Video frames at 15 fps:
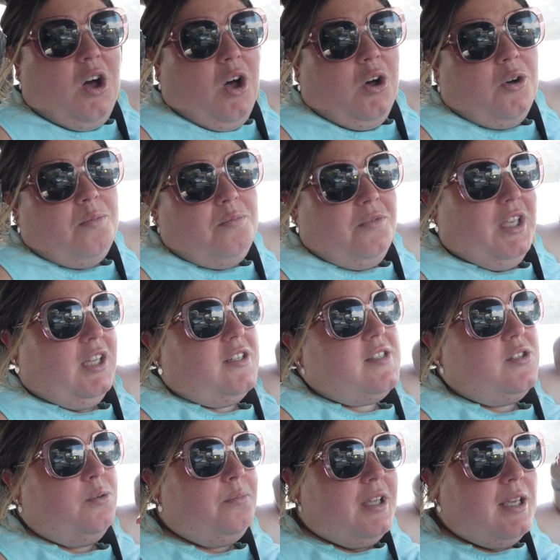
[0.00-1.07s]
Home meals.
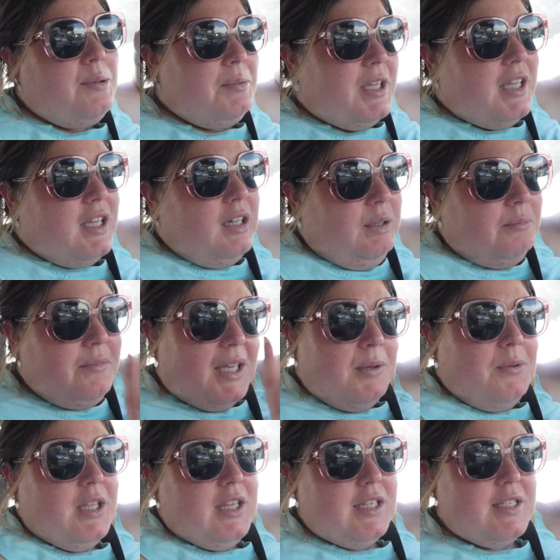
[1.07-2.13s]
So maybe
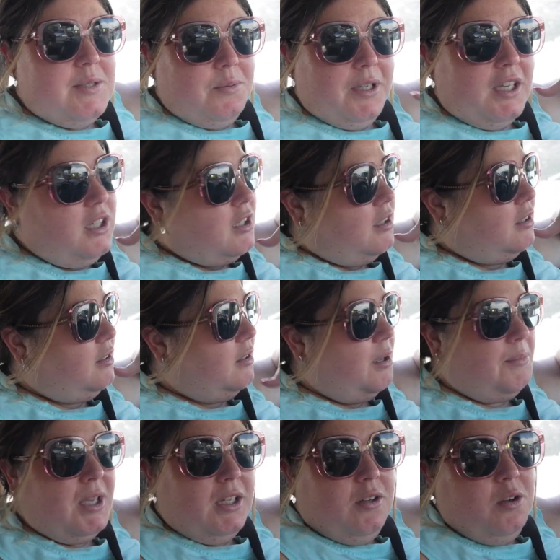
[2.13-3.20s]
this week, I
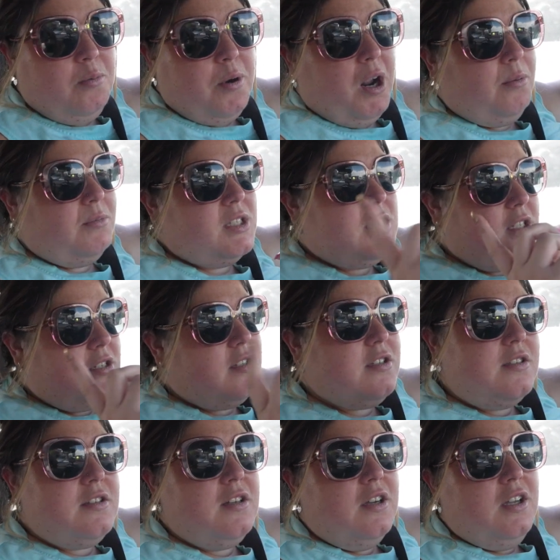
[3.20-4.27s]
make no promises,
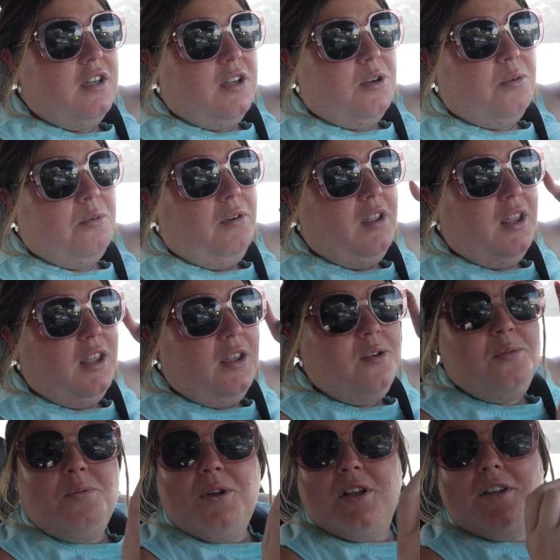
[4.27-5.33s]
we
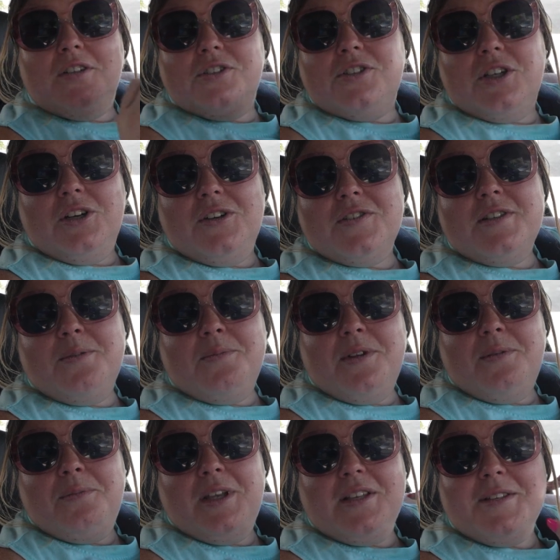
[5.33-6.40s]
will show you some of
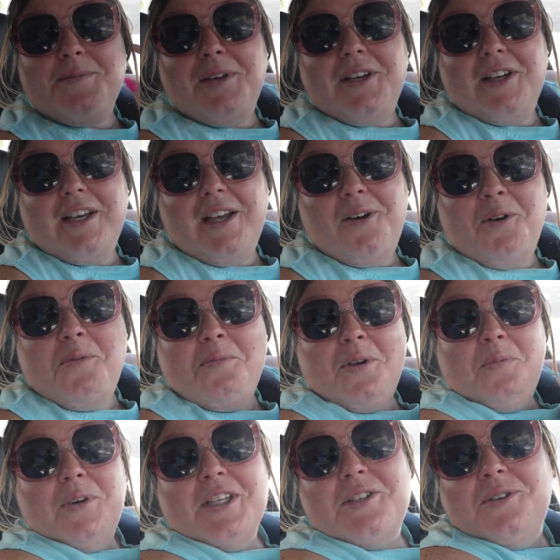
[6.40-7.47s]
the meals we cook at home
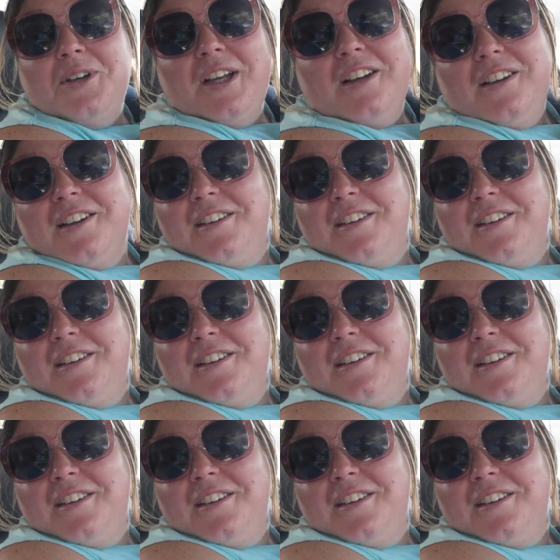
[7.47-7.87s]
when we do cook.